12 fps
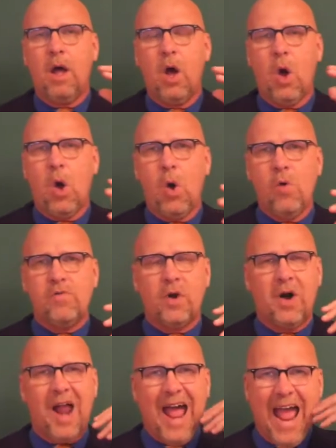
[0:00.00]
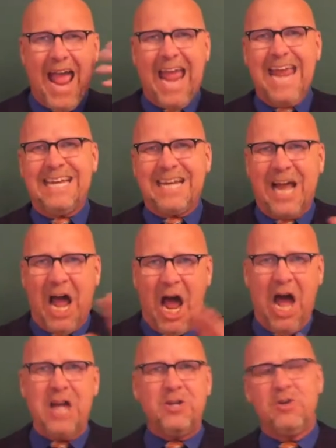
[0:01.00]
Over
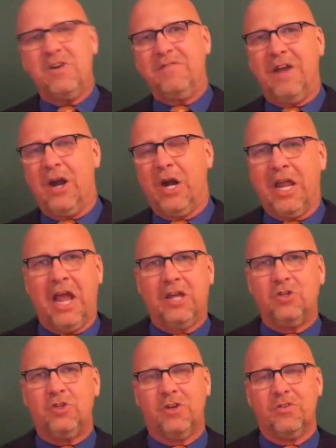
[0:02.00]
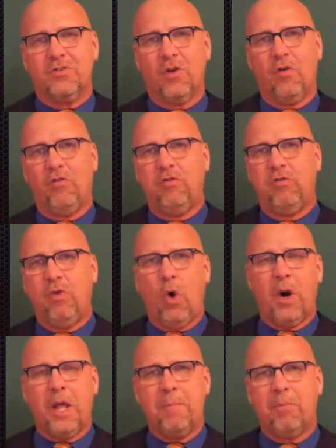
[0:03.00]
800 variations of
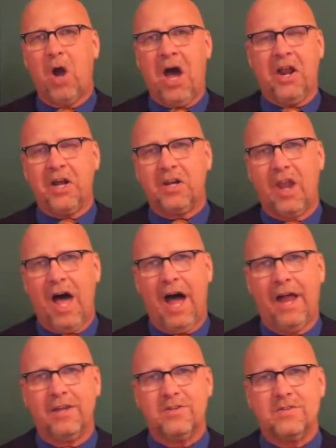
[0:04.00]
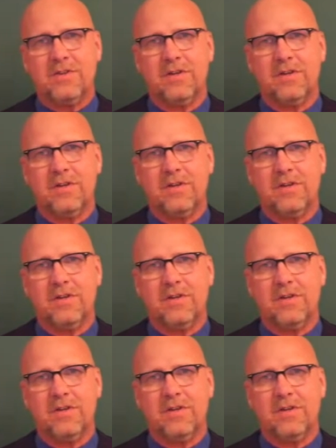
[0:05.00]
40 product lines.